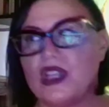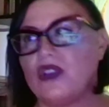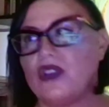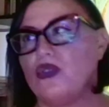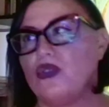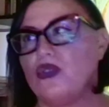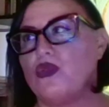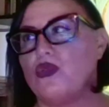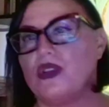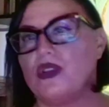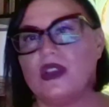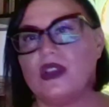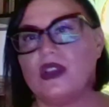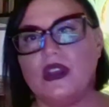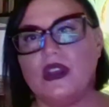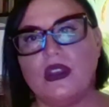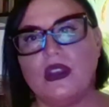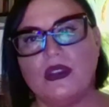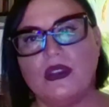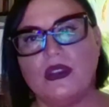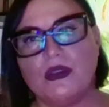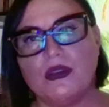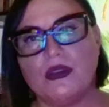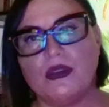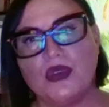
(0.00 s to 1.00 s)
or the
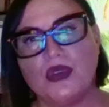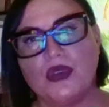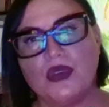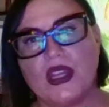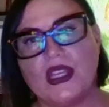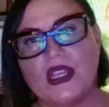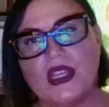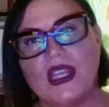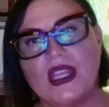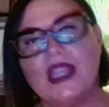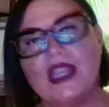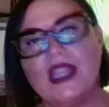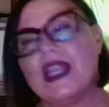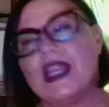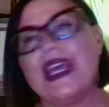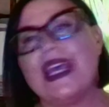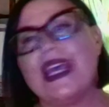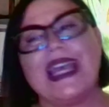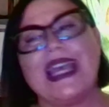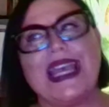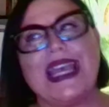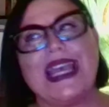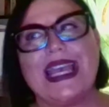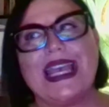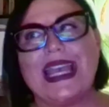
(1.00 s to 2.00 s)
MUNAY-KI,
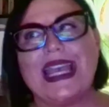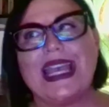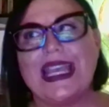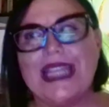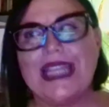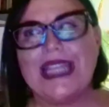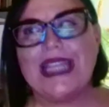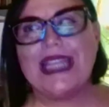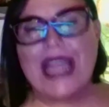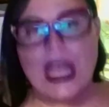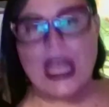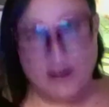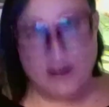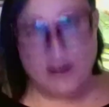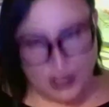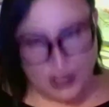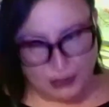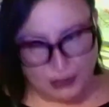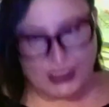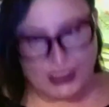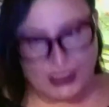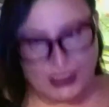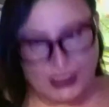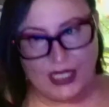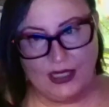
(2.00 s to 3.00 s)

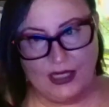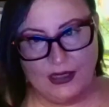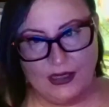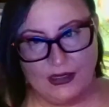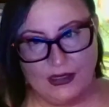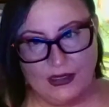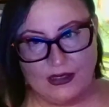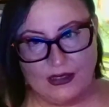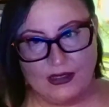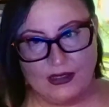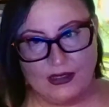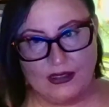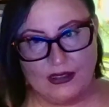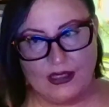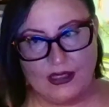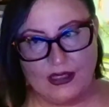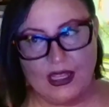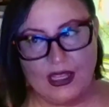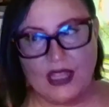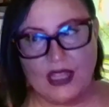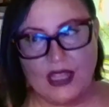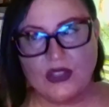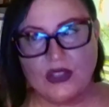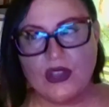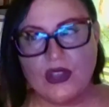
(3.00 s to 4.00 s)
inevitably
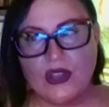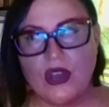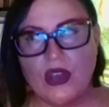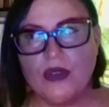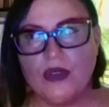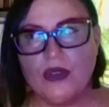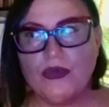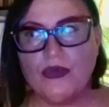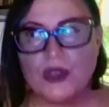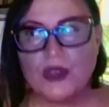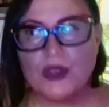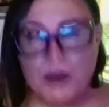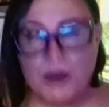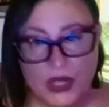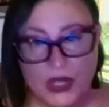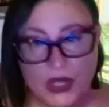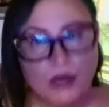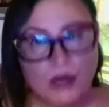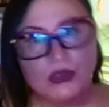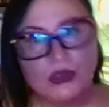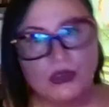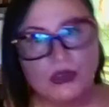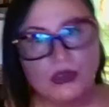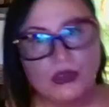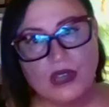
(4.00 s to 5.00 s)
it's spirit
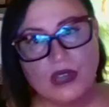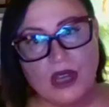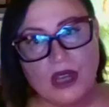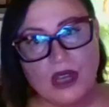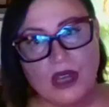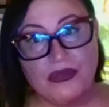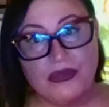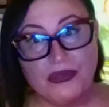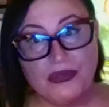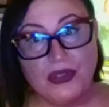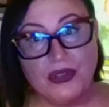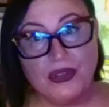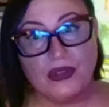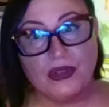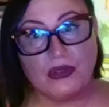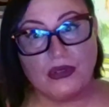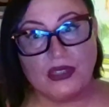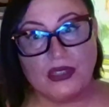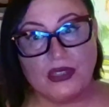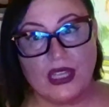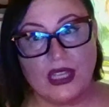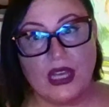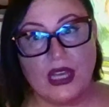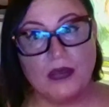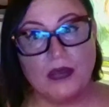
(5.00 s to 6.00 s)
will come through
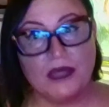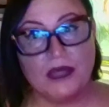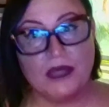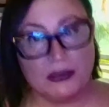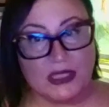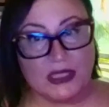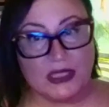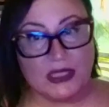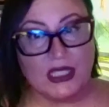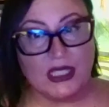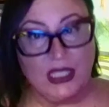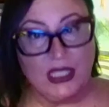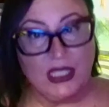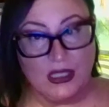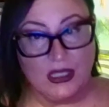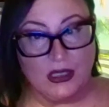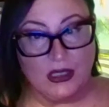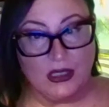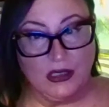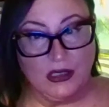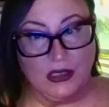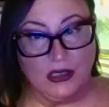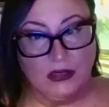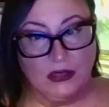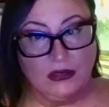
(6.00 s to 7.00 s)
to help them to
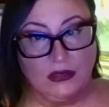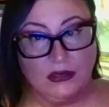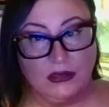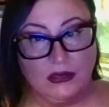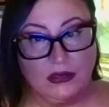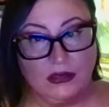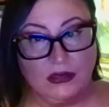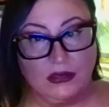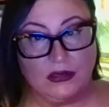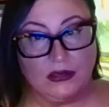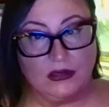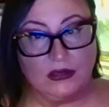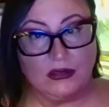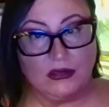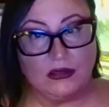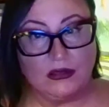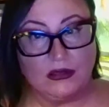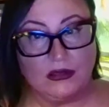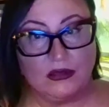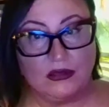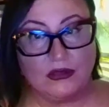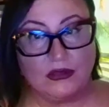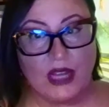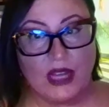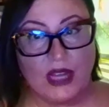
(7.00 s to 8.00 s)
heal,
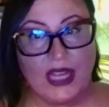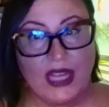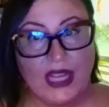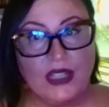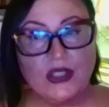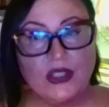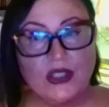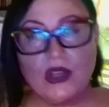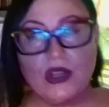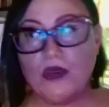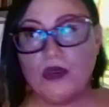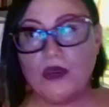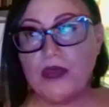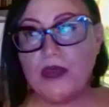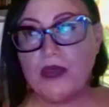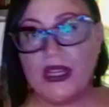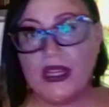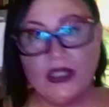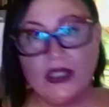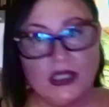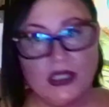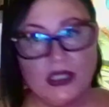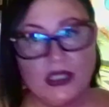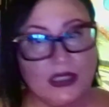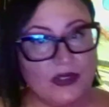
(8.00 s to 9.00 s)
right? So
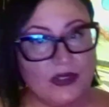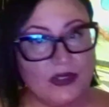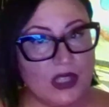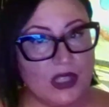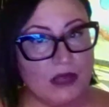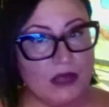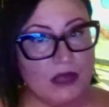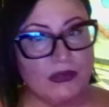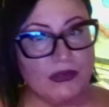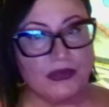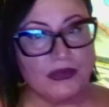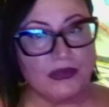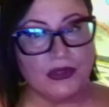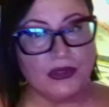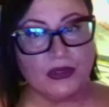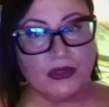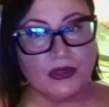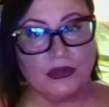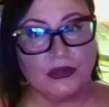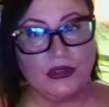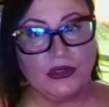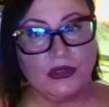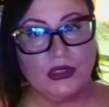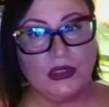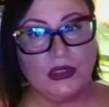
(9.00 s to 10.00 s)
parents have come through